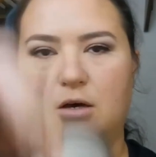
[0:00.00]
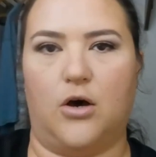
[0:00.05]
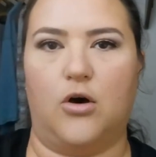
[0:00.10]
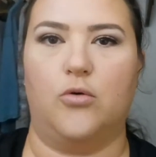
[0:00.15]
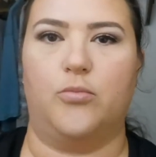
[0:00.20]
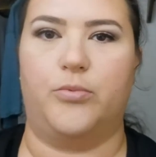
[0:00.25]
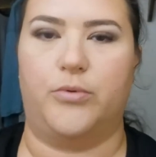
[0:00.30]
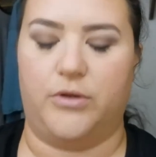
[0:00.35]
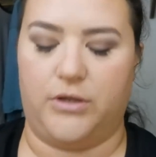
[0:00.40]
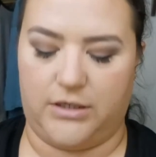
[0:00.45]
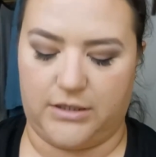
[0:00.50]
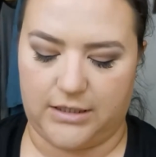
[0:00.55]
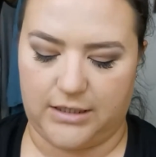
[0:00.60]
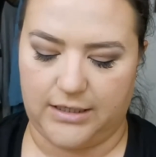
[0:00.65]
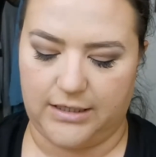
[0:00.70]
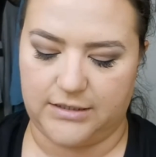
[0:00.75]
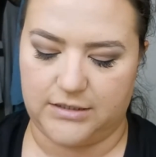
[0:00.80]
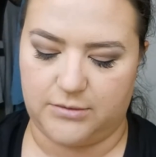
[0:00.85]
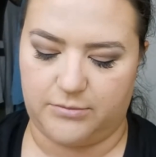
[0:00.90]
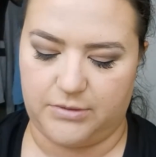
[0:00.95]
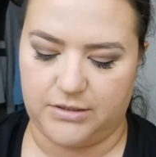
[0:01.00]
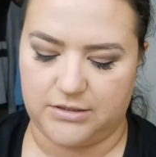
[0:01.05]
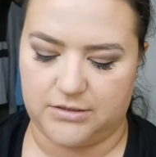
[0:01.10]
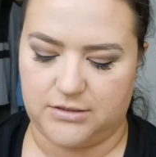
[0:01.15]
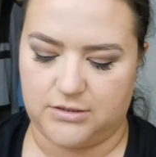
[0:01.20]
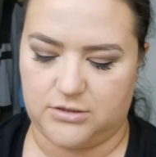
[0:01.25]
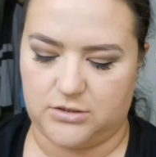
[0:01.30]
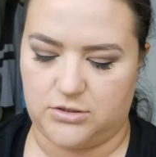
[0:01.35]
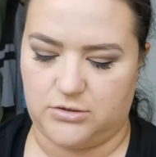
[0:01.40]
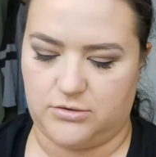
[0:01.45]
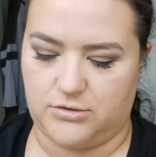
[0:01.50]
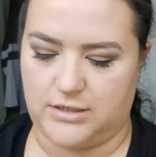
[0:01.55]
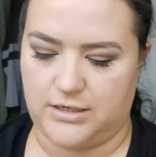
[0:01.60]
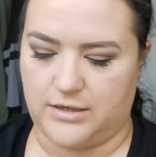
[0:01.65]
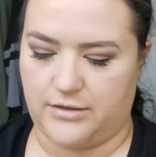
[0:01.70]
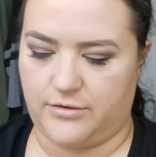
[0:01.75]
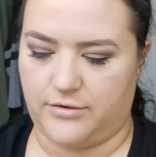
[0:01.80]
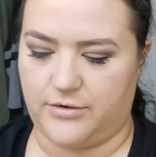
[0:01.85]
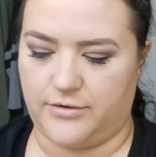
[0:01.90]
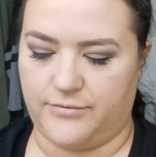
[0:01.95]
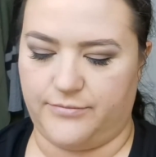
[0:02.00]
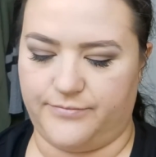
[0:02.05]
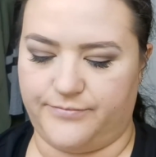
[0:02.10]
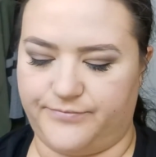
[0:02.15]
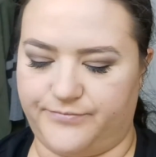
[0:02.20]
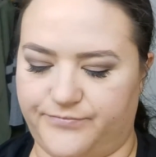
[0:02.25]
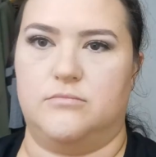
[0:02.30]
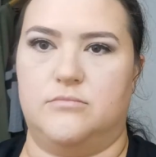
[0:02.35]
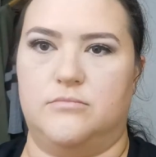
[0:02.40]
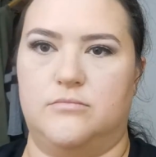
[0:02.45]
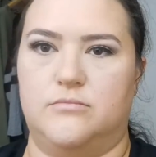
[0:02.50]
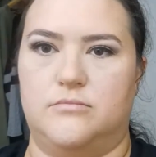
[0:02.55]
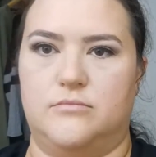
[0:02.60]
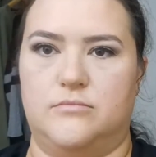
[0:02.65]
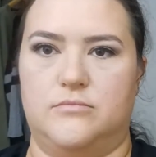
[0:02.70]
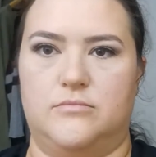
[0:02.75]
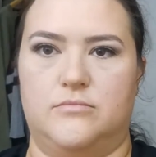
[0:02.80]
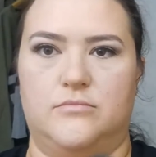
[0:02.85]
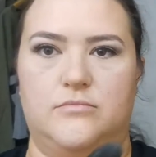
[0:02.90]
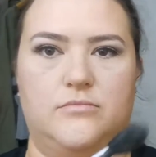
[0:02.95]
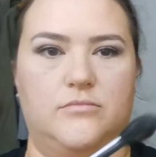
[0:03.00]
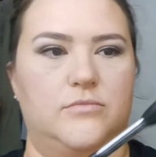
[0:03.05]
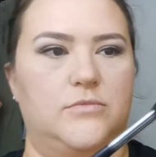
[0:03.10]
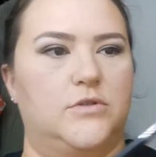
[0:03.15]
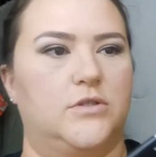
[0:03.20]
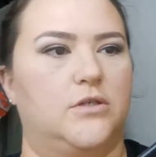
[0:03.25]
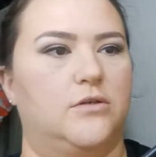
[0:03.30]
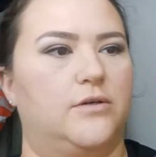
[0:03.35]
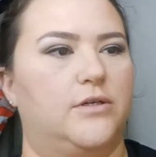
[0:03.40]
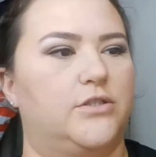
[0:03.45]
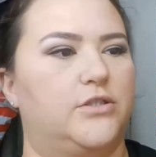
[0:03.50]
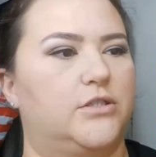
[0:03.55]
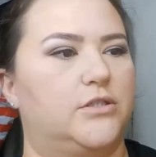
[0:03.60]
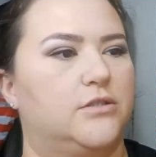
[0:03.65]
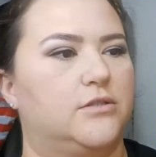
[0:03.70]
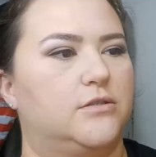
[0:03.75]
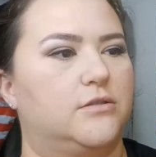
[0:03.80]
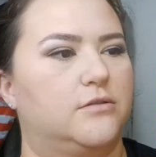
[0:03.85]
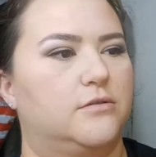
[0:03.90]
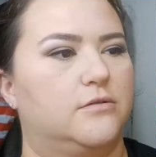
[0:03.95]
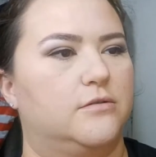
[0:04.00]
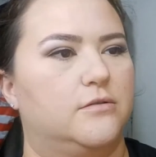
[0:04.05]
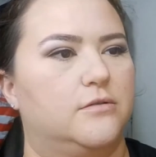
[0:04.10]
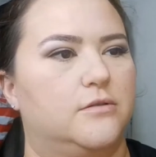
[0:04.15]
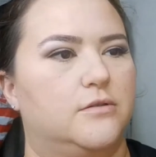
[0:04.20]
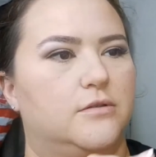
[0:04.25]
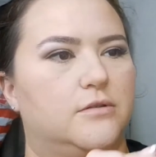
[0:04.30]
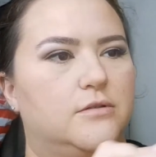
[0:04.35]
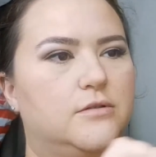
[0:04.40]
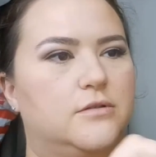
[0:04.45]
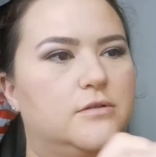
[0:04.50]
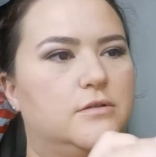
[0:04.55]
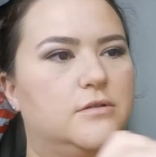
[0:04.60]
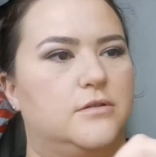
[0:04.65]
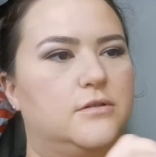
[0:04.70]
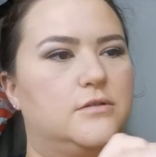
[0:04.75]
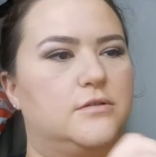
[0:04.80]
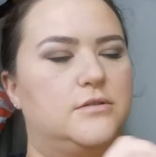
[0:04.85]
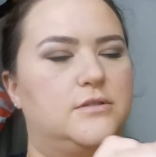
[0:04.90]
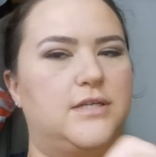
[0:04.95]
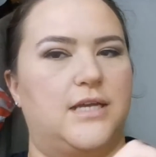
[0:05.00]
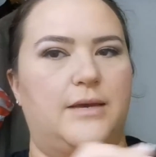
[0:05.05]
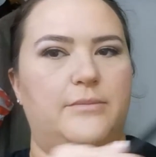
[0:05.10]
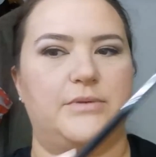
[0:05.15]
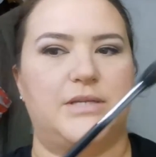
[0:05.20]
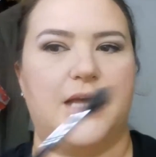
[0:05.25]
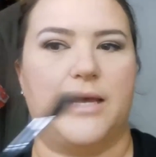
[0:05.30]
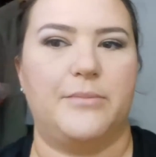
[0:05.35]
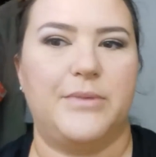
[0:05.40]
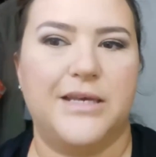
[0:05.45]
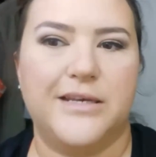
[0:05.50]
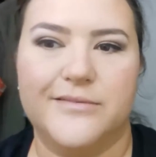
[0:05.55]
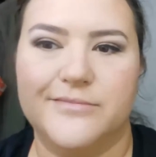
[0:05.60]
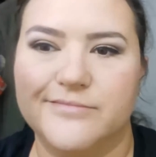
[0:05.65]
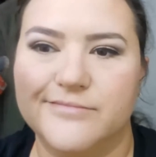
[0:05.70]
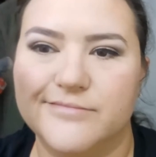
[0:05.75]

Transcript: Opal. And I like to mix these two together. So I just dab dabby.